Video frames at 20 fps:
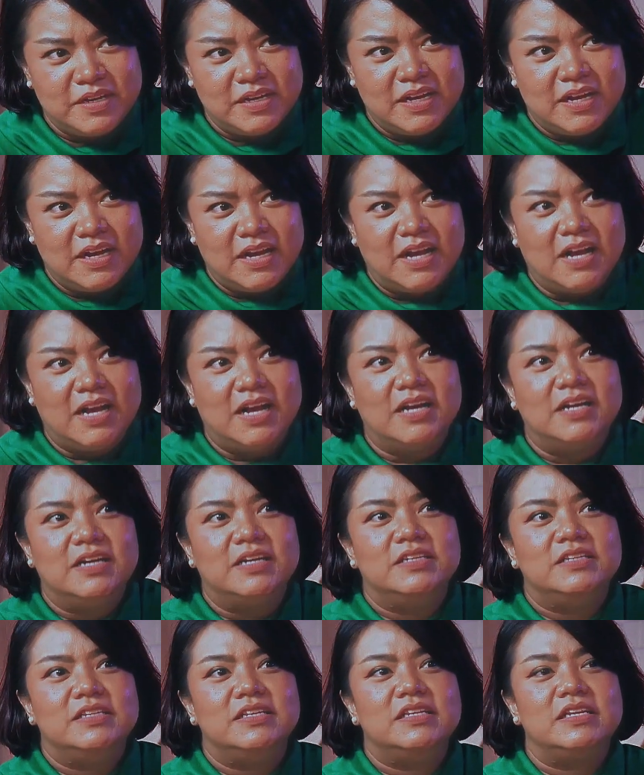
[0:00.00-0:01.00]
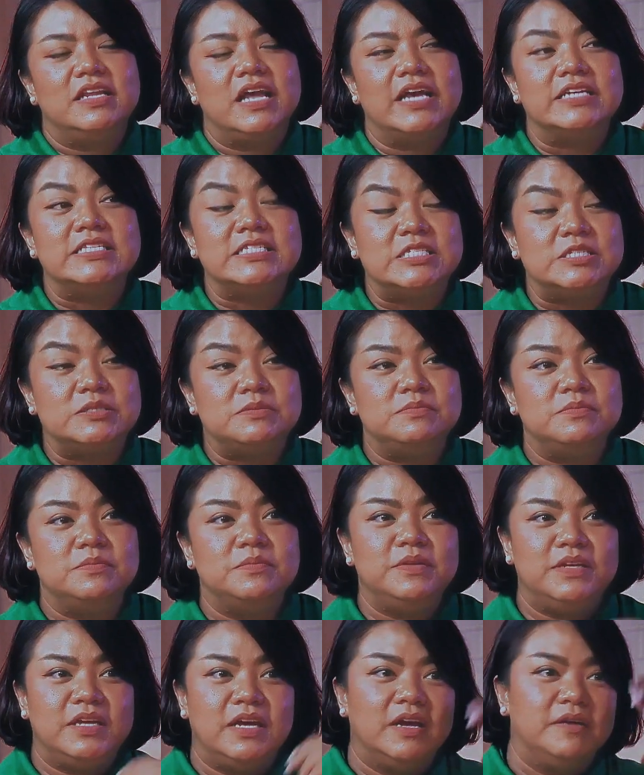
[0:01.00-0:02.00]
Yes. That's
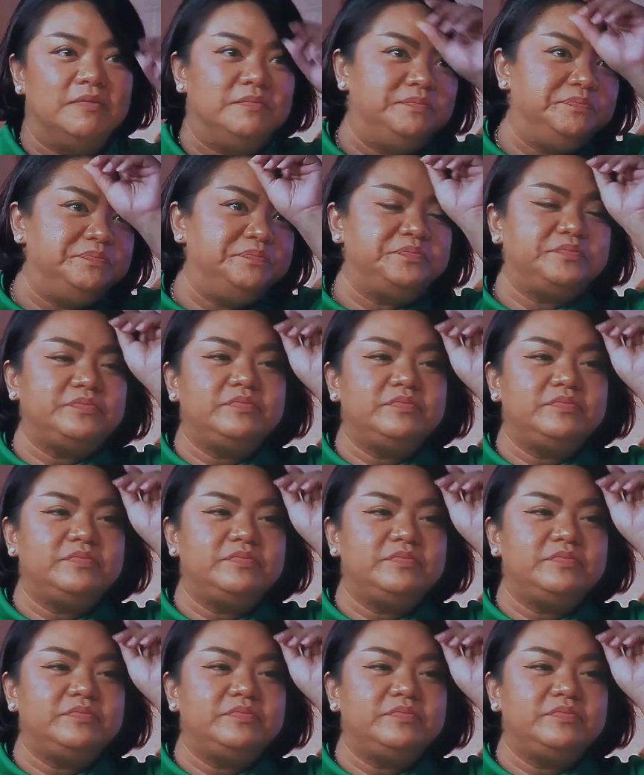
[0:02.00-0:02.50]
the dark side about